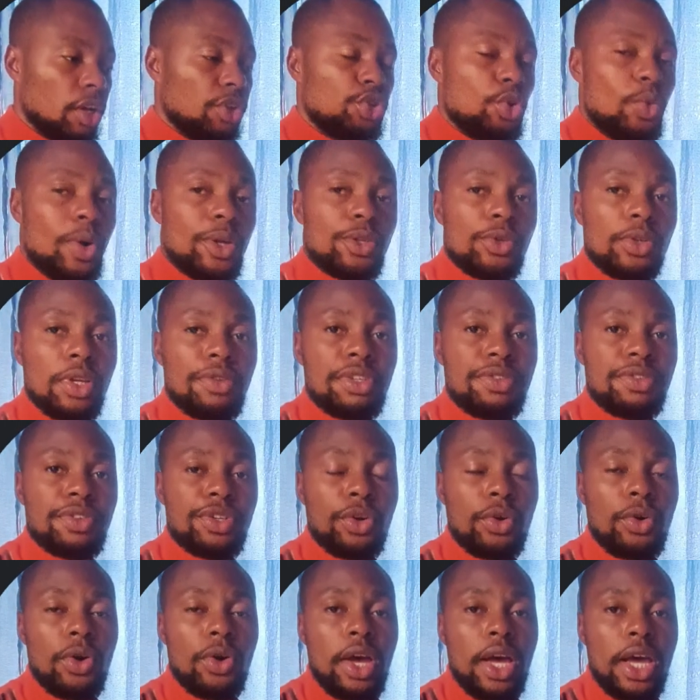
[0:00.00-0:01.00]
Do want to give this
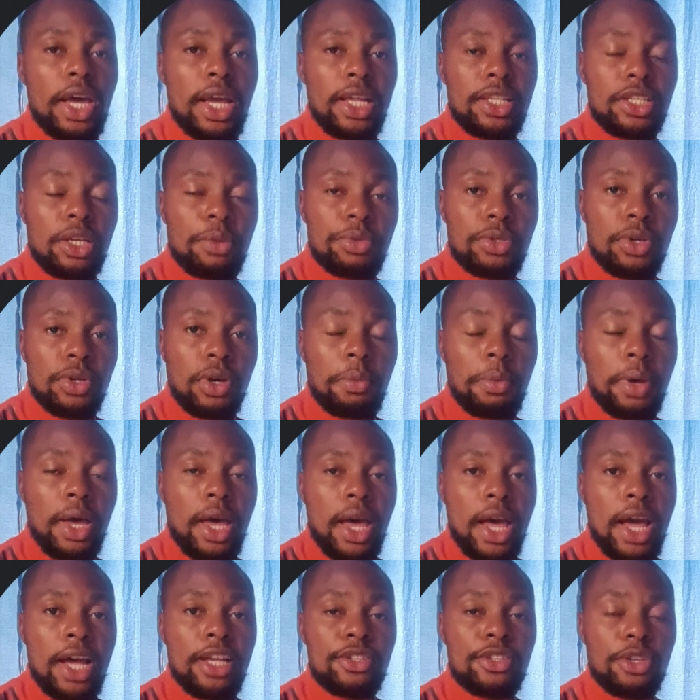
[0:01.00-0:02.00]
video a thumbs up
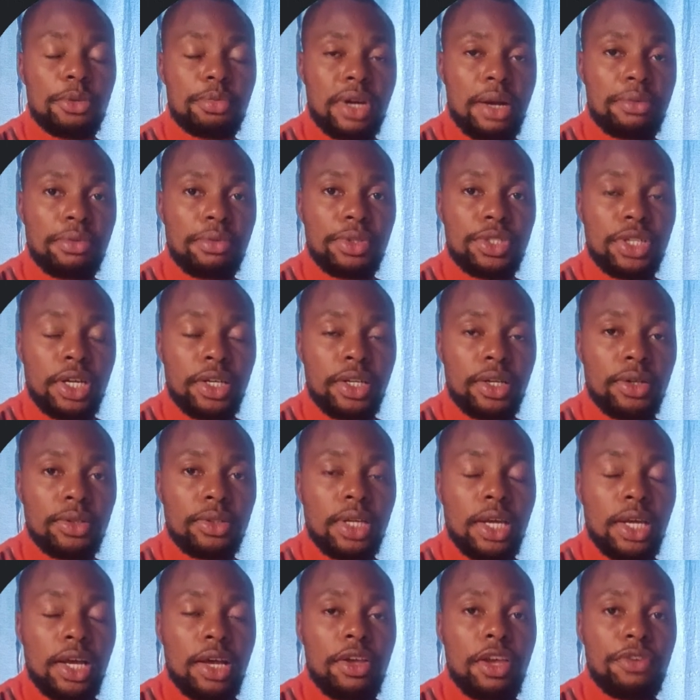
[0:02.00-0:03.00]
and subscribe to the
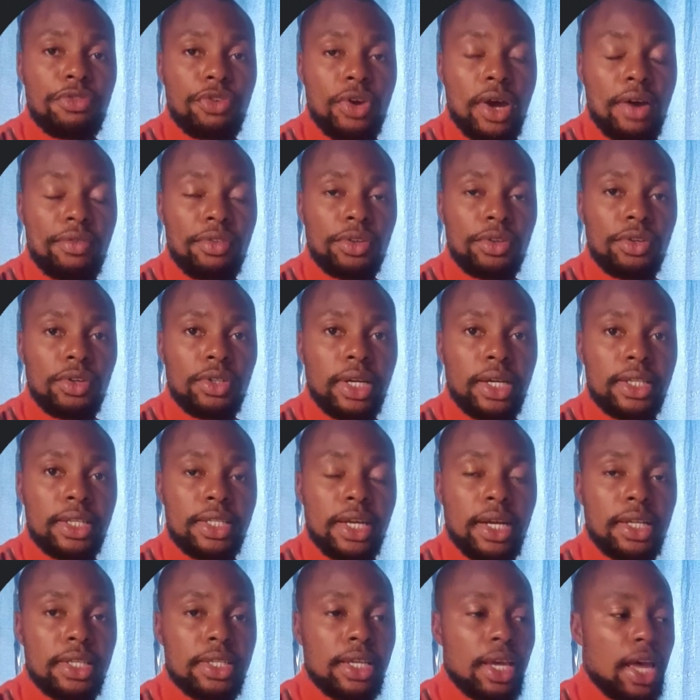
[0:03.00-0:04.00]
channel if you have not done
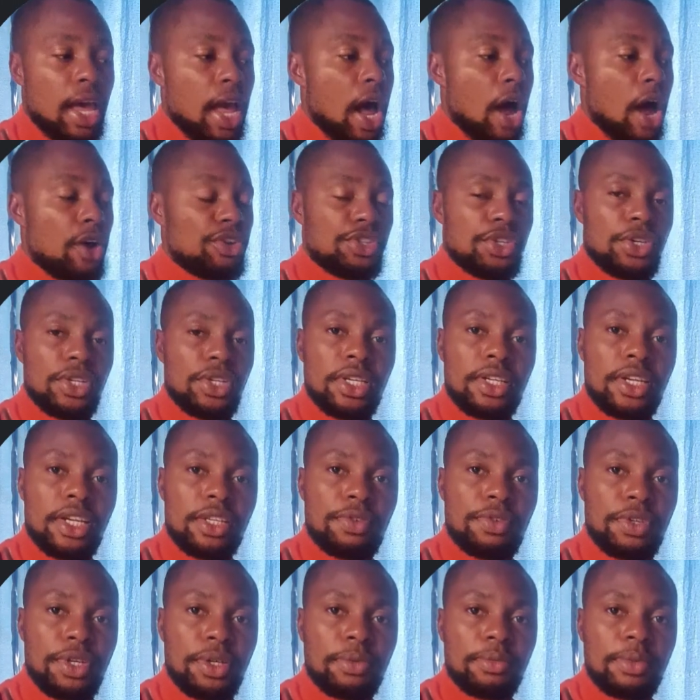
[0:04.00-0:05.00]
that yet. I'll see you in the
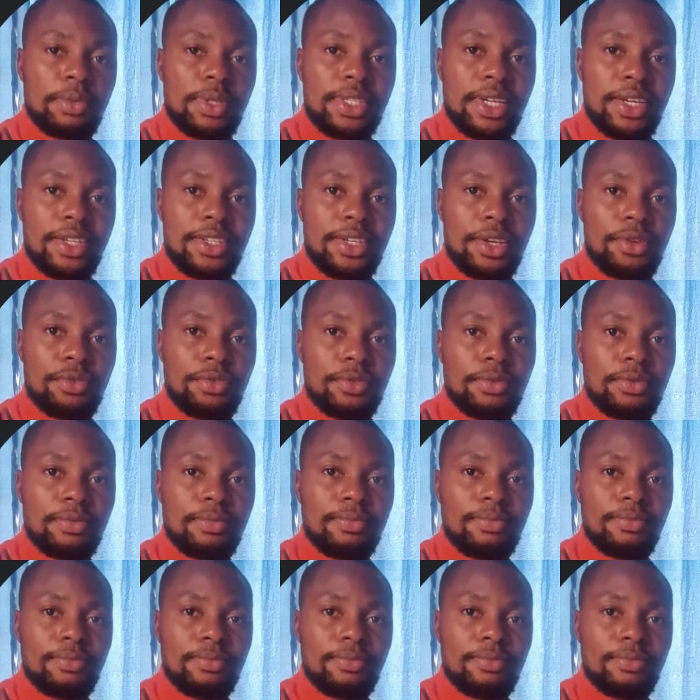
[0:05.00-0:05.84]
next video. Stay safe.